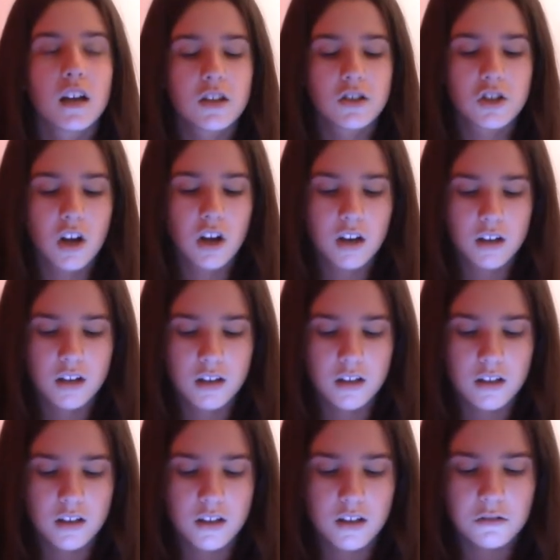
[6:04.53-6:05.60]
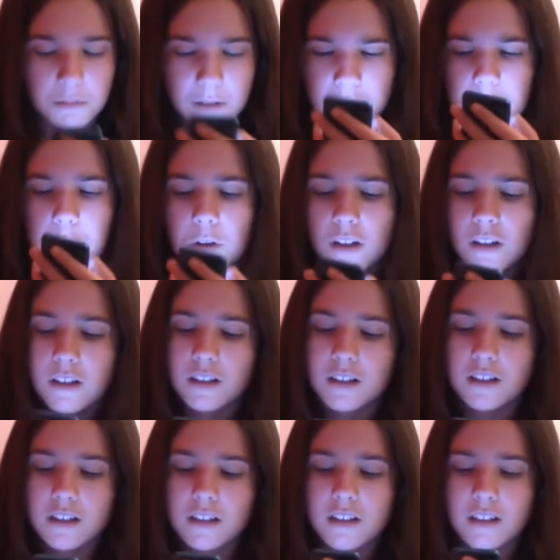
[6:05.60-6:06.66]
Chuck. Oh my god, what?
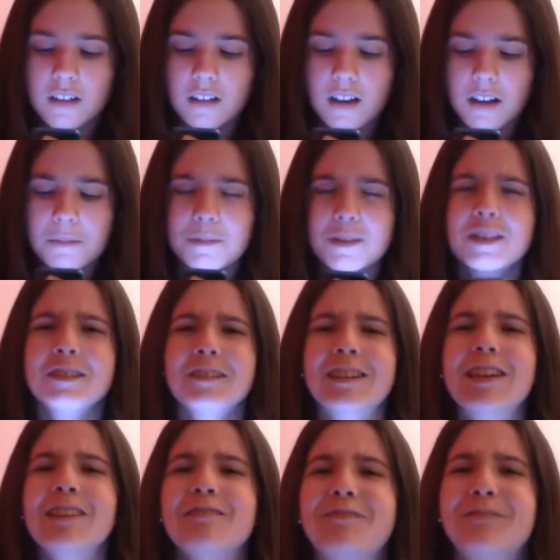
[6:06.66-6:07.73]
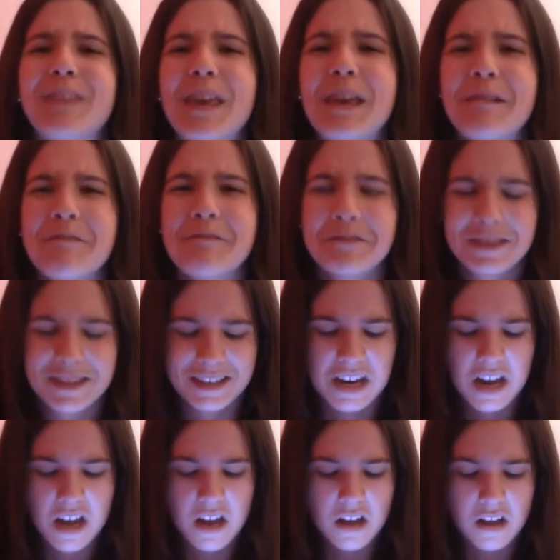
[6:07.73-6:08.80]
I'm so confused.
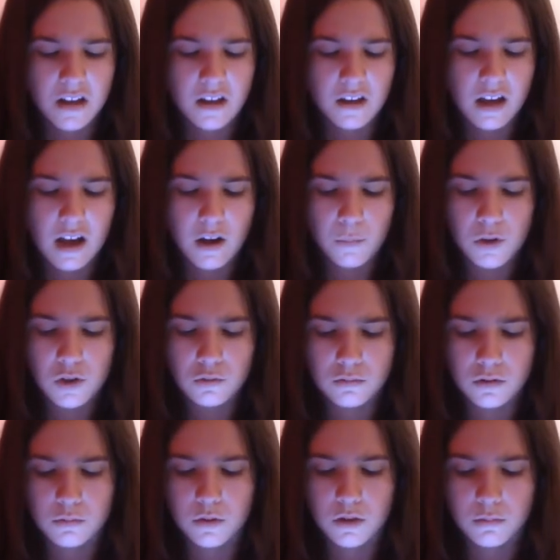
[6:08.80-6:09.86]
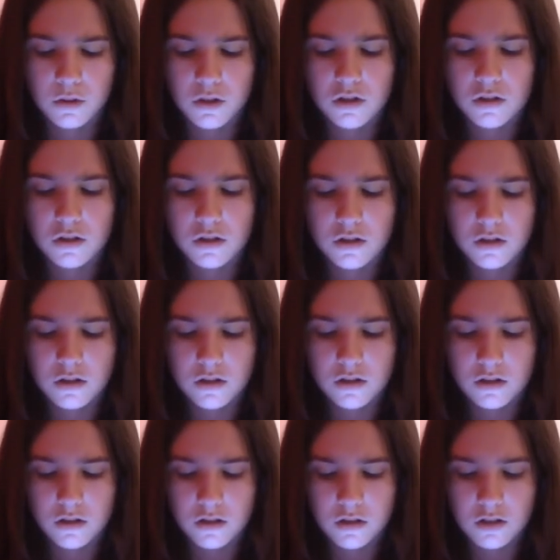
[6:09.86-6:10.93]
How much wood would a wood
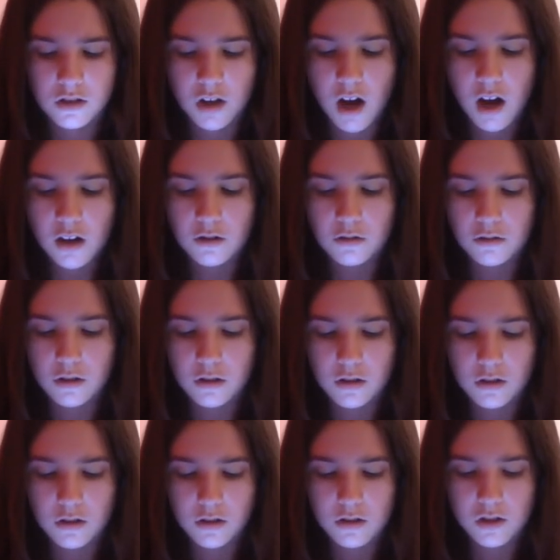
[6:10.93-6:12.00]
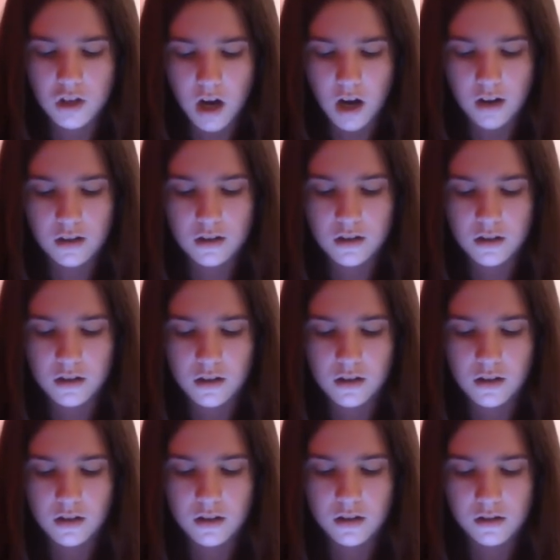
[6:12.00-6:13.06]
chuck or chuck?
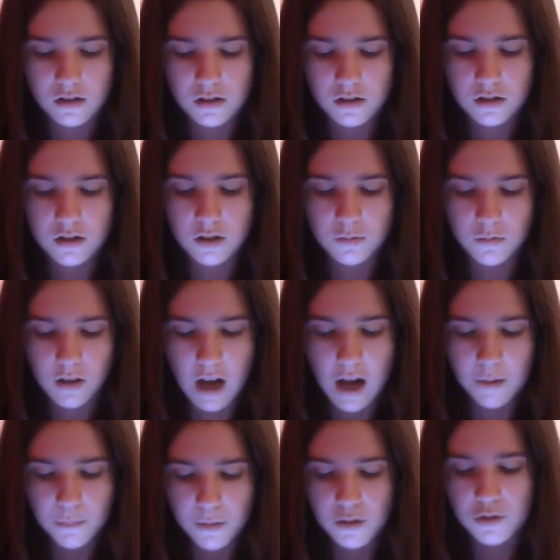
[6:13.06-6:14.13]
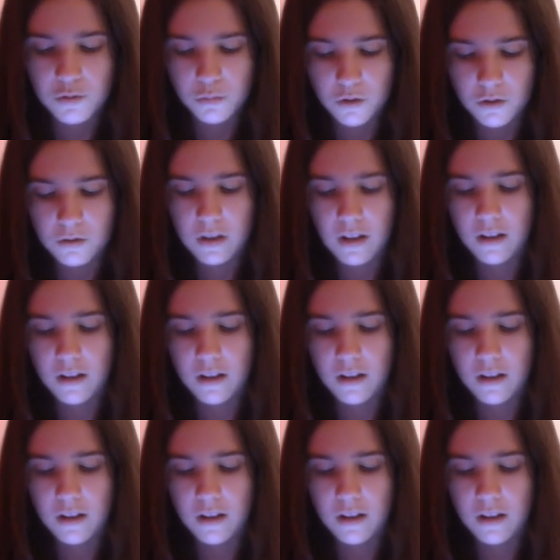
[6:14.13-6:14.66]
How much wood